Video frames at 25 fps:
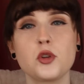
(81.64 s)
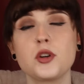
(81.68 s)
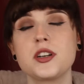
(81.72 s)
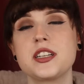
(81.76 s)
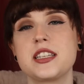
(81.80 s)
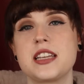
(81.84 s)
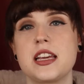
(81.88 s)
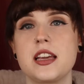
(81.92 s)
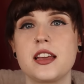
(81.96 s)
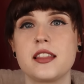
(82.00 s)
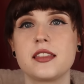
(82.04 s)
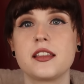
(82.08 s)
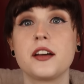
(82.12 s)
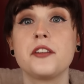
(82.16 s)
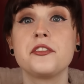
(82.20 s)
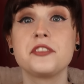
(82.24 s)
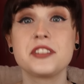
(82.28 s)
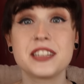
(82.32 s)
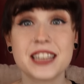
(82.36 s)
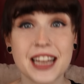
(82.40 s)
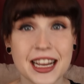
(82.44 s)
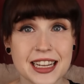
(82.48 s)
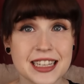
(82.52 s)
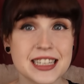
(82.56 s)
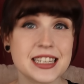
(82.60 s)
14th of
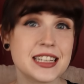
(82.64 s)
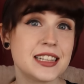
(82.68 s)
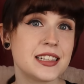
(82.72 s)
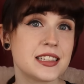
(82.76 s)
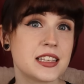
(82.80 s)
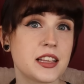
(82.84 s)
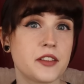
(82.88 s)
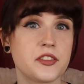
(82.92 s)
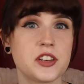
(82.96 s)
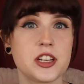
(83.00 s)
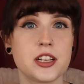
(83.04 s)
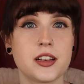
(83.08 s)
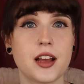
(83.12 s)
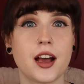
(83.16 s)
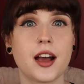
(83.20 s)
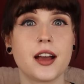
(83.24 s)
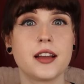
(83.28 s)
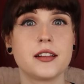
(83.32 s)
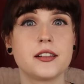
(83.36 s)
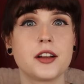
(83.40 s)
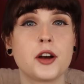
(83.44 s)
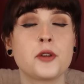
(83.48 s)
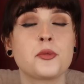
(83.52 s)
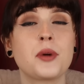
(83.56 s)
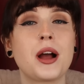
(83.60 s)

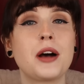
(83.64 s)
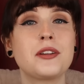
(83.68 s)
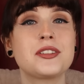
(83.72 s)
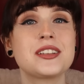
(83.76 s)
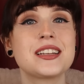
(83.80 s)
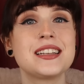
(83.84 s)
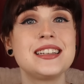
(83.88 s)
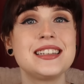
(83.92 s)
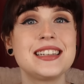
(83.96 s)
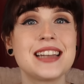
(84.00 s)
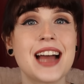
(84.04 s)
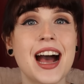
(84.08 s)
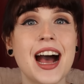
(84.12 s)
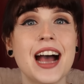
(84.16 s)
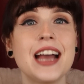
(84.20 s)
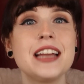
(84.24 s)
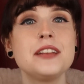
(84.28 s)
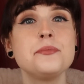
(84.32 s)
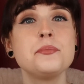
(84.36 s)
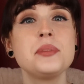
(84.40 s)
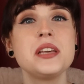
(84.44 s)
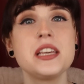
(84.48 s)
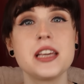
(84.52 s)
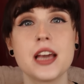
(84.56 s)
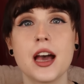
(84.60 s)
1979, around
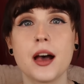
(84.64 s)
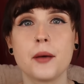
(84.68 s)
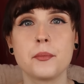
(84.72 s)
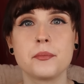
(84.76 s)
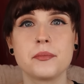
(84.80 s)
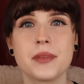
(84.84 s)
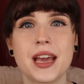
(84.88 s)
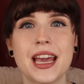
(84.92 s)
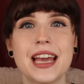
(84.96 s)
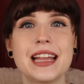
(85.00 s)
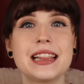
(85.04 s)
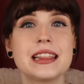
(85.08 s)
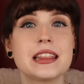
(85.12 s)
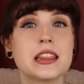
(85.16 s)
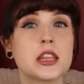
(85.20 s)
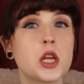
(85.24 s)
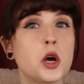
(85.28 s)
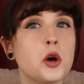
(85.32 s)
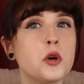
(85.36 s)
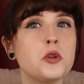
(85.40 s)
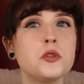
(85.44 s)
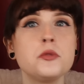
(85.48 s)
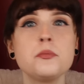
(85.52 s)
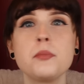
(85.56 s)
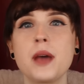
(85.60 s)
9 p.m., a
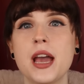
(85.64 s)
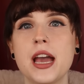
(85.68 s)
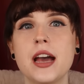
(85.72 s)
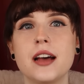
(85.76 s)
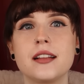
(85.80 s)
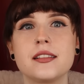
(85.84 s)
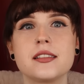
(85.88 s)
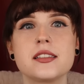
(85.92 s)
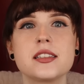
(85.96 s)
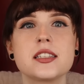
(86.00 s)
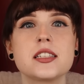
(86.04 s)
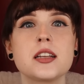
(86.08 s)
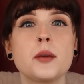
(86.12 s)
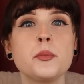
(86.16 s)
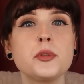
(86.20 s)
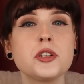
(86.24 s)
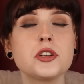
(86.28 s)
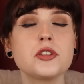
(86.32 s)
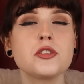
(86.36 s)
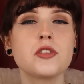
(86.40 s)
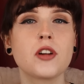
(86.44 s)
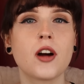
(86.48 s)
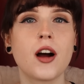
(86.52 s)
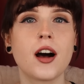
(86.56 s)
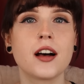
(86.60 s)
lone man stumbled
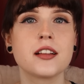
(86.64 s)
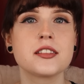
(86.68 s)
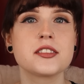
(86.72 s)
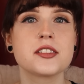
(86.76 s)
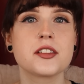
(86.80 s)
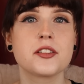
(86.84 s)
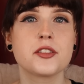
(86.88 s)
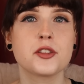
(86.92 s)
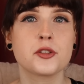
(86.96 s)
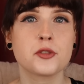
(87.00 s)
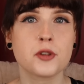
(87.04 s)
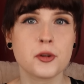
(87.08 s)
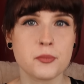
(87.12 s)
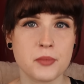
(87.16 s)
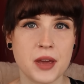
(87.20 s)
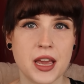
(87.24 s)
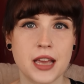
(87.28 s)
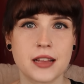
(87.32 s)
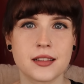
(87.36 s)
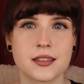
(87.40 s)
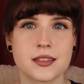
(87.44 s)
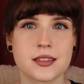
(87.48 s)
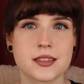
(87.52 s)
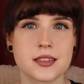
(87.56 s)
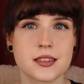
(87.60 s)
across the
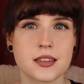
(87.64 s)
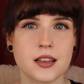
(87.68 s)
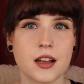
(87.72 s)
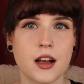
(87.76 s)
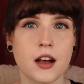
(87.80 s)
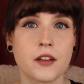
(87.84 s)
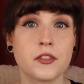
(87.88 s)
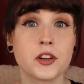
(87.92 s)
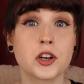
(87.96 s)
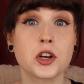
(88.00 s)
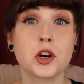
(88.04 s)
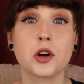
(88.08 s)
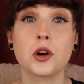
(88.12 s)
remains of a